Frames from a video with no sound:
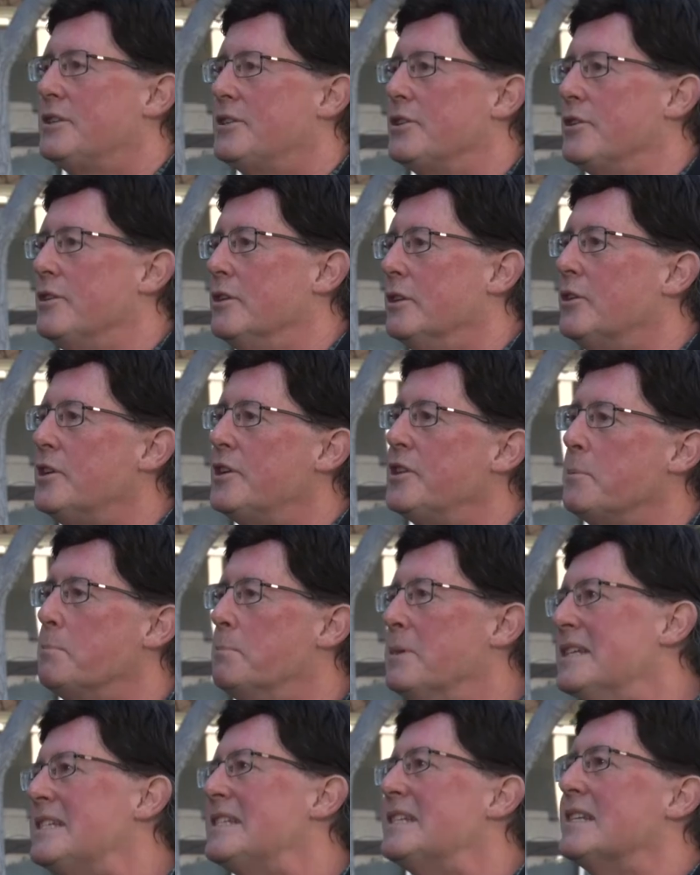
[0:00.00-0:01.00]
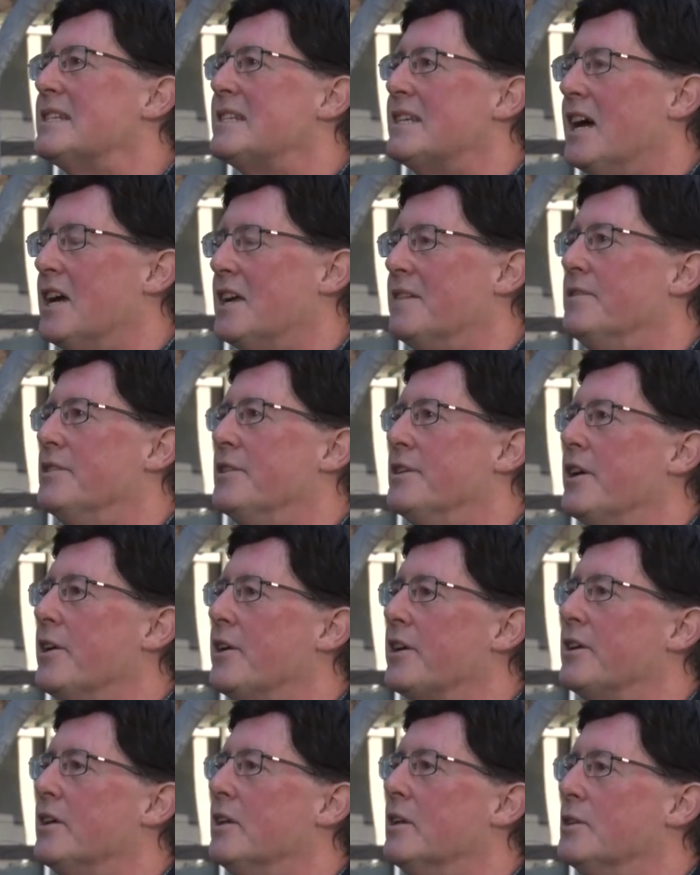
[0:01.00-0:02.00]
So you learn the business side of doing
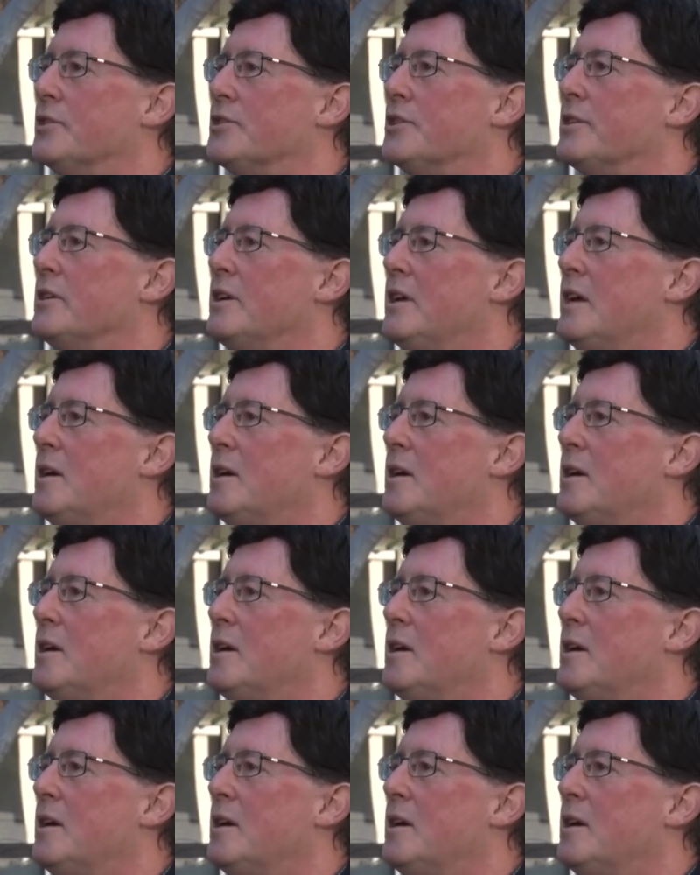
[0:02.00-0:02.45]
archaeology.